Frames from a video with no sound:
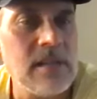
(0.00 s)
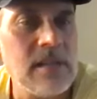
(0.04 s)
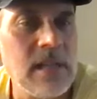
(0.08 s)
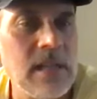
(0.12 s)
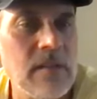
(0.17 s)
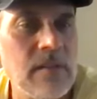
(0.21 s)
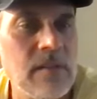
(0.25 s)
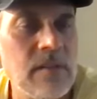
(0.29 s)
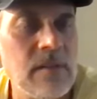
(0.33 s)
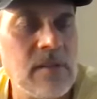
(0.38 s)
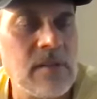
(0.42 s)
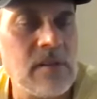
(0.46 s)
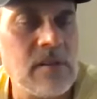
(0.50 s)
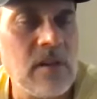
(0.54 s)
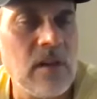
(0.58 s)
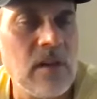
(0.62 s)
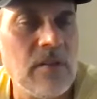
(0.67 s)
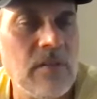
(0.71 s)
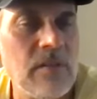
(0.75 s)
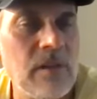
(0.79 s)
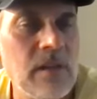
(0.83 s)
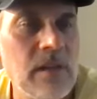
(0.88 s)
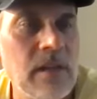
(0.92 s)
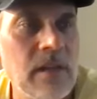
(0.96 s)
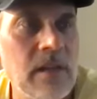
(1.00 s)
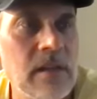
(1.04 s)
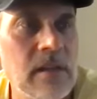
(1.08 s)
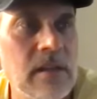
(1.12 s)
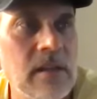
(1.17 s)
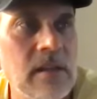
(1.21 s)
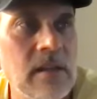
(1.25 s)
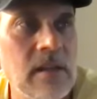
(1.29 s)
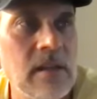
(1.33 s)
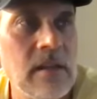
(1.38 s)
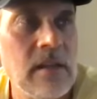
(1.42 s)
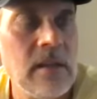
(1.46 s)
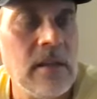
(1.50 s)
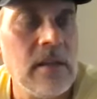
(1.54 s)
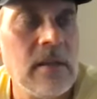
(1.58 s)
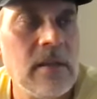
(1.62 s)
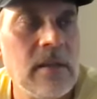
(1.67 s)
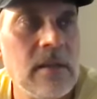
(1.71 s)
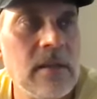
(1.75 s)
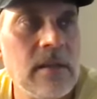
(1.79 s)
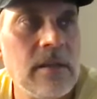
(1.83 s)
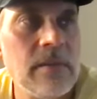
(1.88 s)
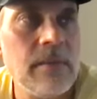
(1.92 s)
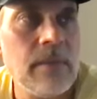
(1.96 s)
state of discovery, and
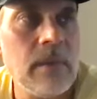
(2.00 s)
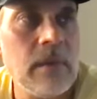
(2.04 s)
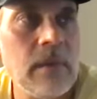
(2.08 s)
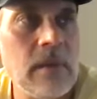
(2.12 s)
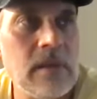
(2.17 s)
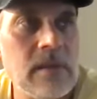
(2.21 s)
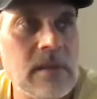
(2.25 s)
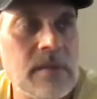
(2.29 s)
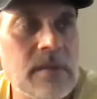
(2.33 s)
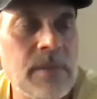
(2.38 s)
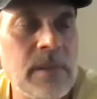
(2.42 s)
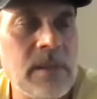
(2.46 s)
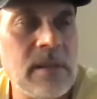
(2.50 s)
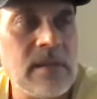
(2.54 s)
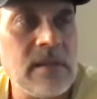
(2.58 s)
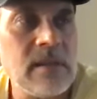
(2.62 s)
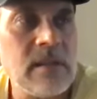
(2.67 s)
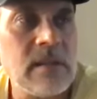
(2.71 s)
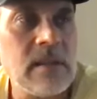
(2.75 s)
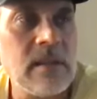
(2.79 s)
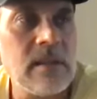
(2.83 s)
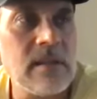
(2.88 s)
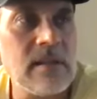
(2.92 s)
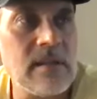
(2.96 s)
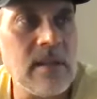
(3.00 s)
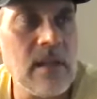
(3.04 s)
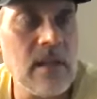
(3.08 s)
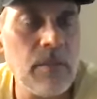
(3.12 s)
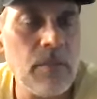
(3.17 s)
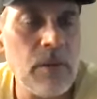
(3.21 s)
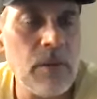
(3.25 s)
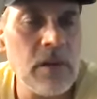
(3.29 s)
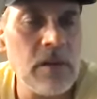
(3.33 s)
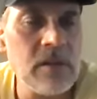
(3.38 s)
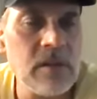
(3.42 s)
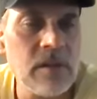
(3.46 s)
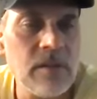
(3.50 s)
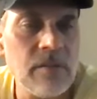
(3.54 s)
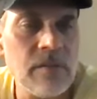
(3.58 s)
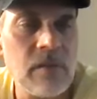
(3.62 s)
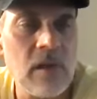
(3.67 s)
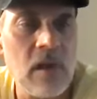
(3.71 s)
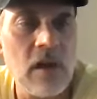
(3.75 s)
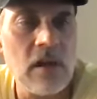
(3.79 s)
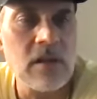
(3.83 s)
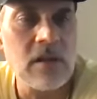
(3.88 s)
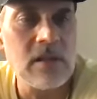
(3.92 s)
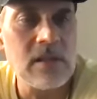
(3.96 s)
it's basically a celebration of
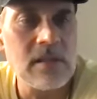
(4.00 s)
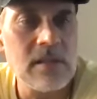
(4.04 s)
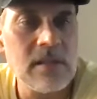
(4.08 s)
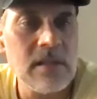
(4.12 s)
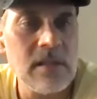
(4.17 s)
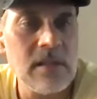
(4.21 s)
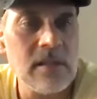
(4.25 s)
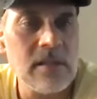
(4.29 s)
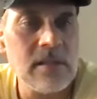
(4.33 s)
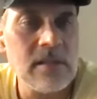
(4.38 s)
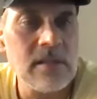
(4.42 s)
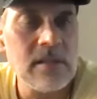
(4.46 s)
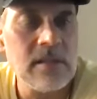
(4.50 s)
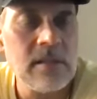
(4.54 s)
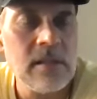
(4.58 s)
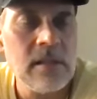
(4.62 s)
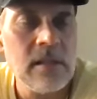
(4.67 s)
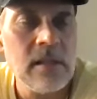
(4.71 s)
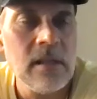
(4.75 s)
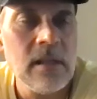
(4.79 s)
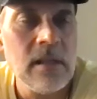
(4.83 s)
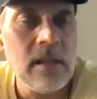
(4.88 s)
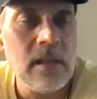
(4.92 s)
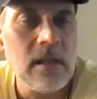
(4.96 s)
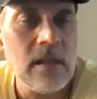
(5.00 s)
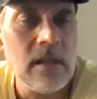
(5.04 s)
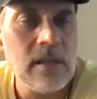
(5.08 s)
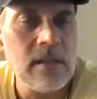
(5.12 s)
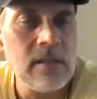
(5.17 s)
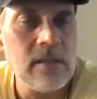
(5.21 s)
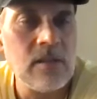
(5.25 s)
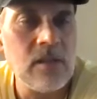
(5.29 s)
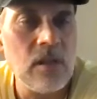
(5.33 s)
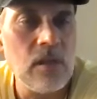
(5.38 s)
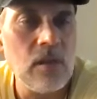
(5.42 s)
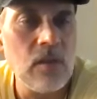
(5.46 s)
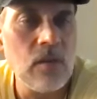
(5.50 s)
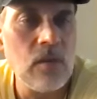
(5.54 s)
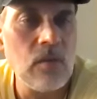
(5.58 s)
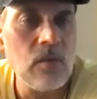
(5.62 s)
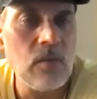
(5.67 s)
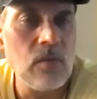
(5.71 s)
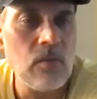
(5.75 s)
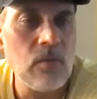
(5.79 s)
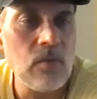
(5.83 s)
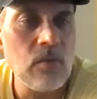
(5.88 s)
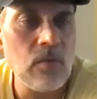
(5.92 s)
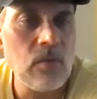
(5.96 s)
consciousness. And
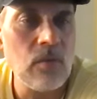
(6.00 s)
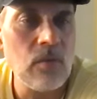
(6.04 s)
so